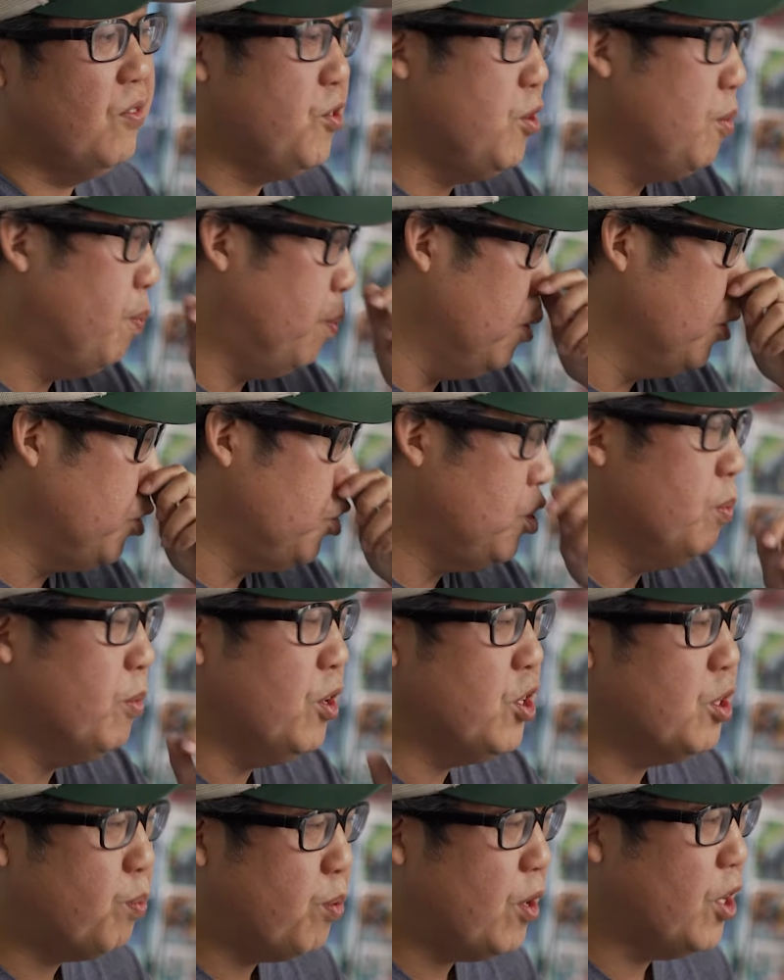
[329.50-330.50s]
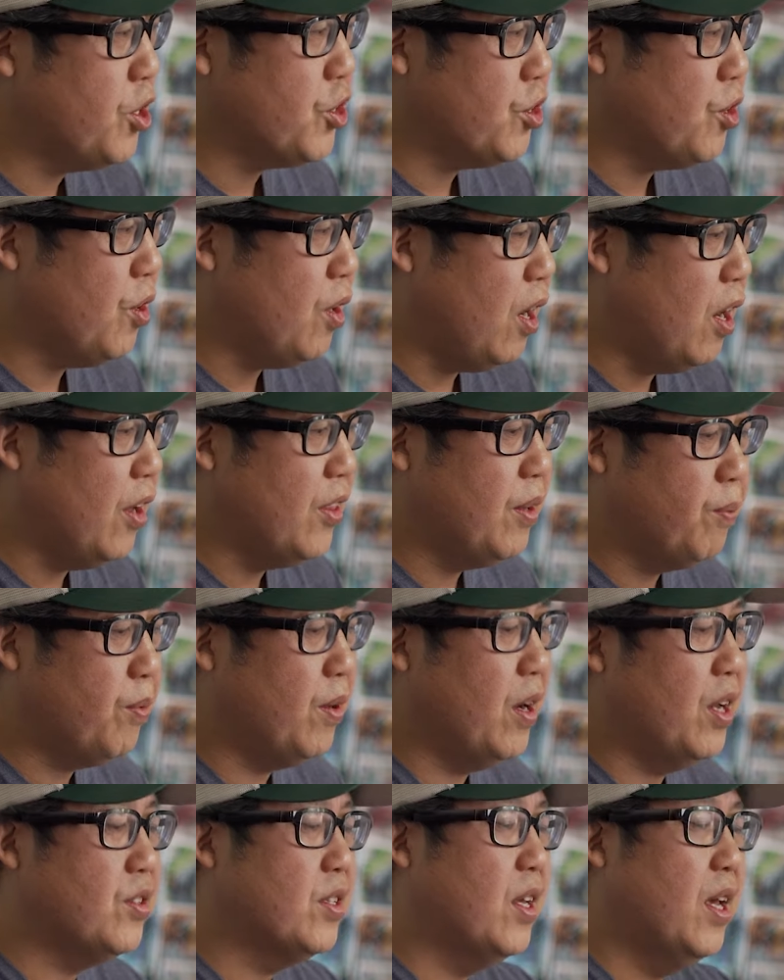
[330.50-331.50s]
if you put too much pressure on the
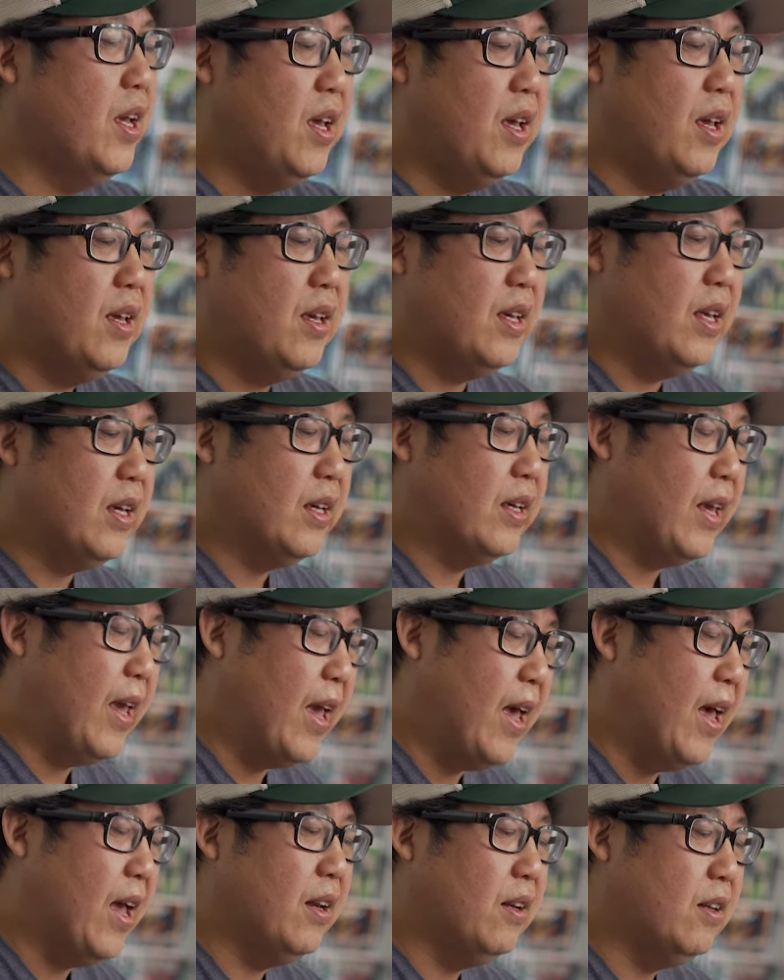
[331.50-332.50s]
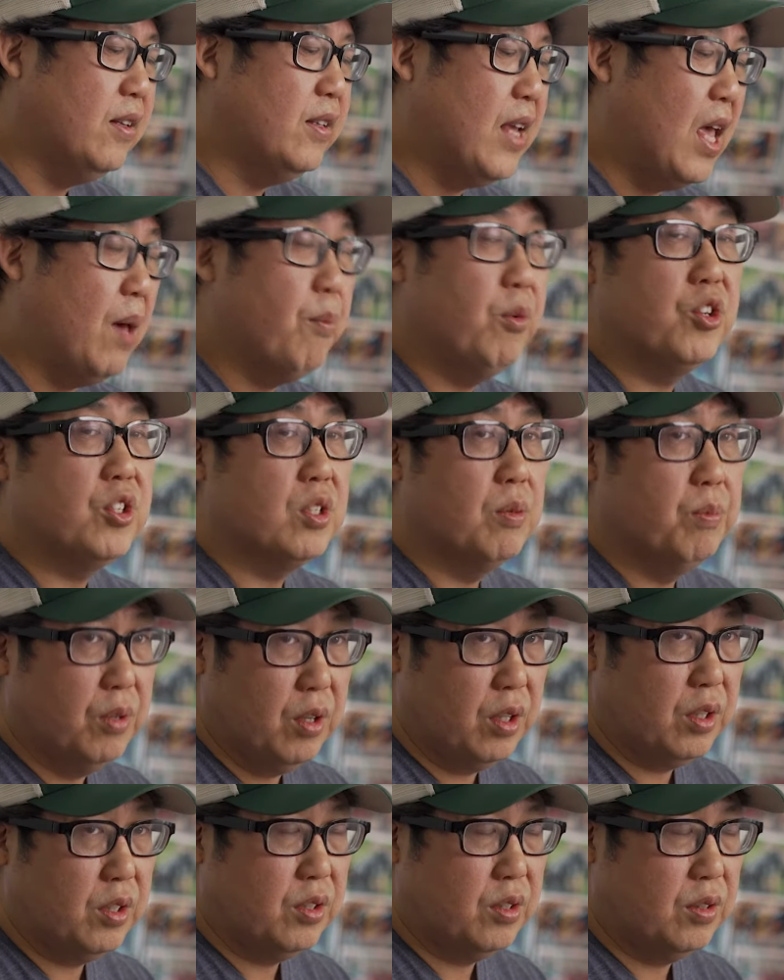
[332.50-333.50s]
press, it can damage the
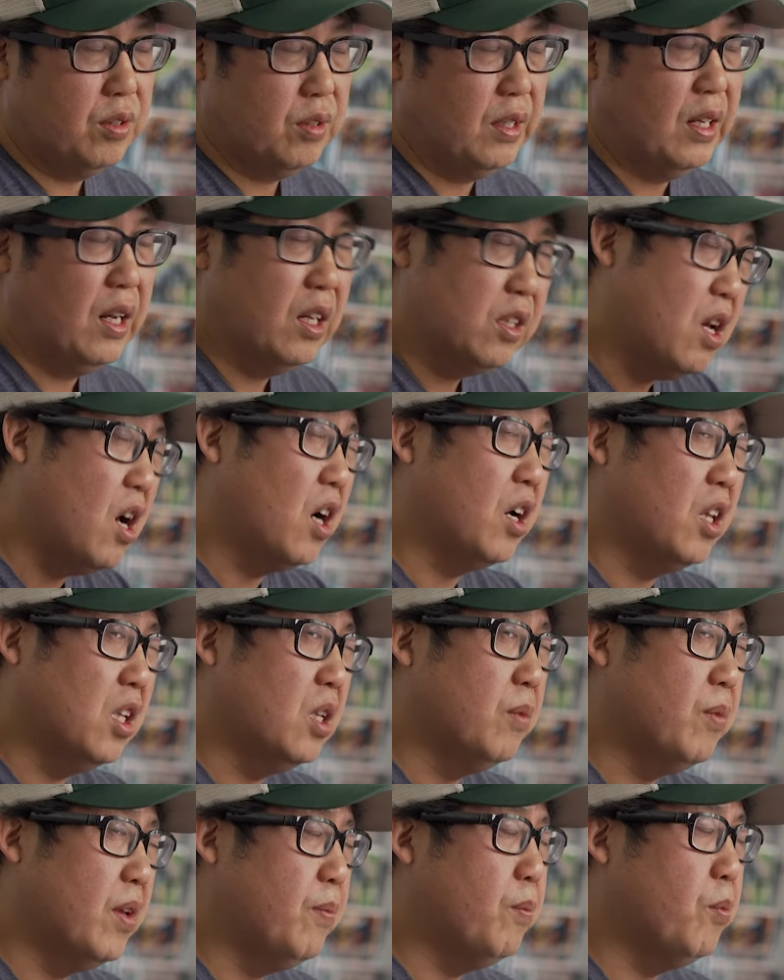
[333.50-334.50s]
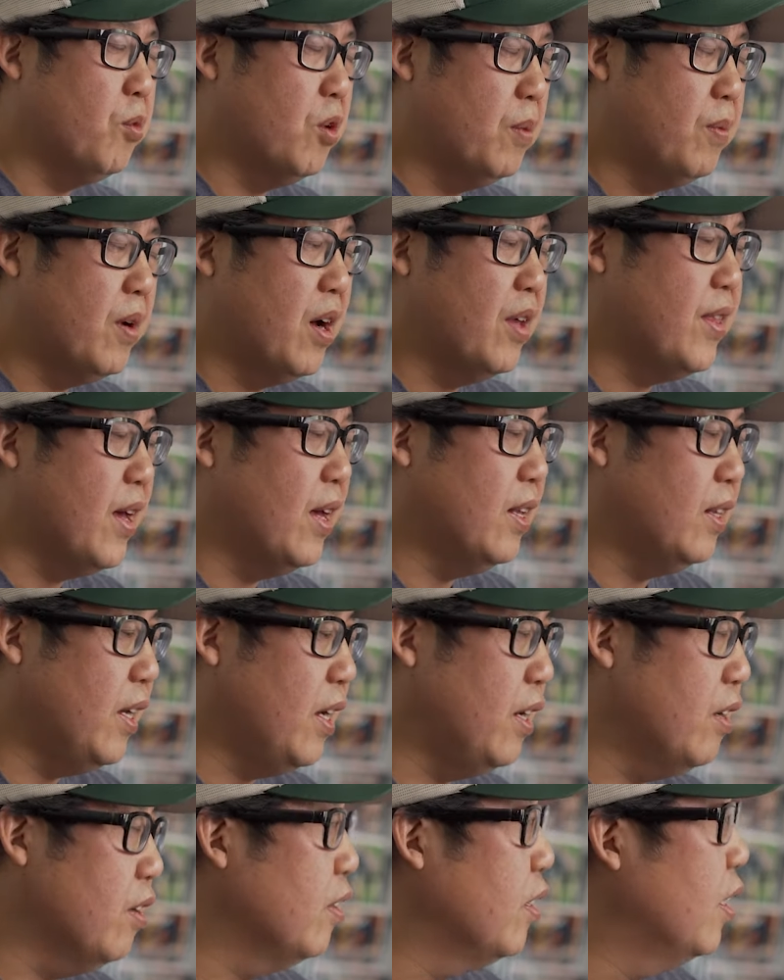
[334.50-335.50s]
books. And I'll talk a little bit more about that
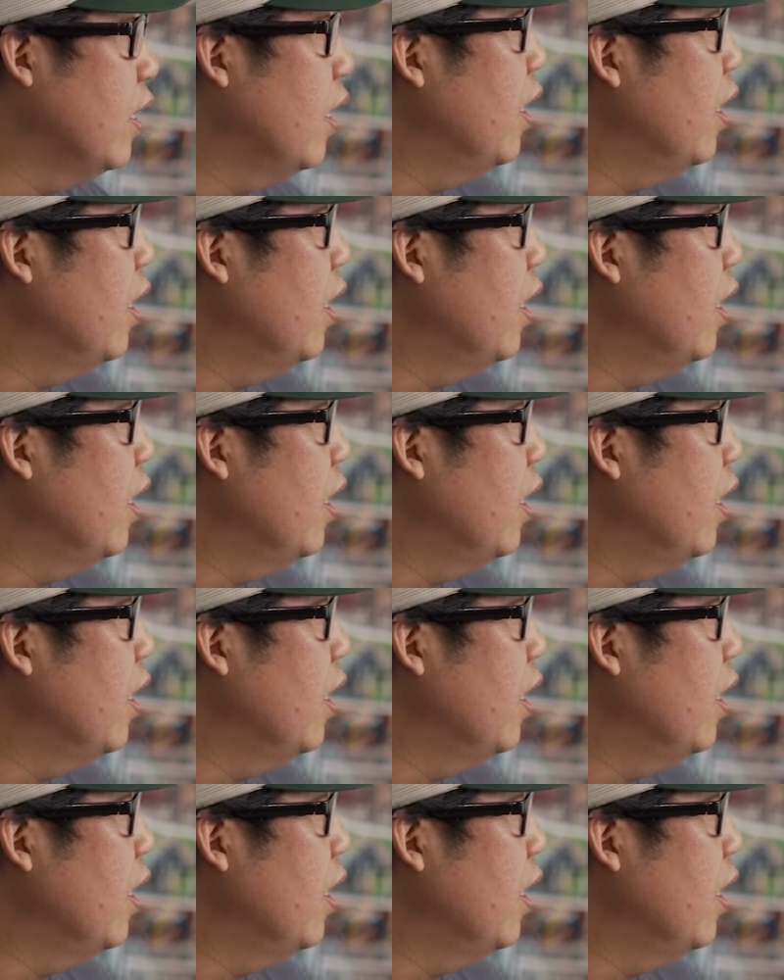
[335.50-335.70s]
later.